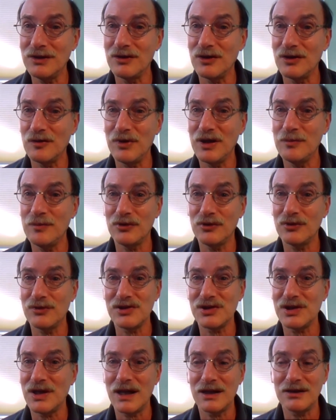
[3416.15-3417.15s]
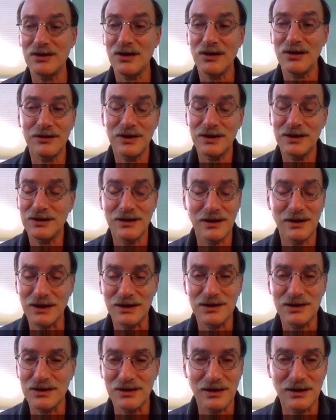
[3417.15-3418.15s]
there are people who are saying, no, that
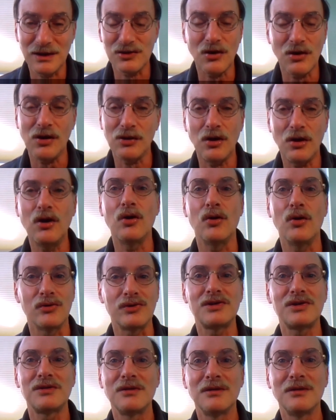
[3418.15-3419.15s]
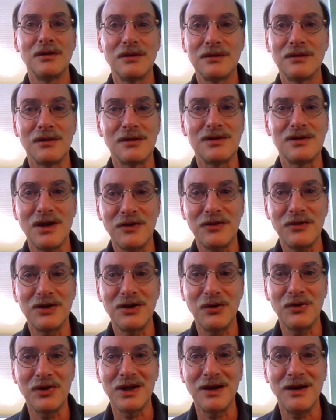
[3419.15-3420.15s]
it's all a hoax. There's nothing
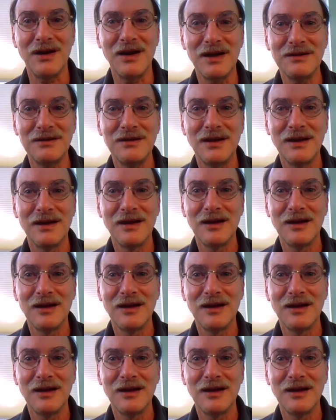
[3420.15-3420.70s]
going on.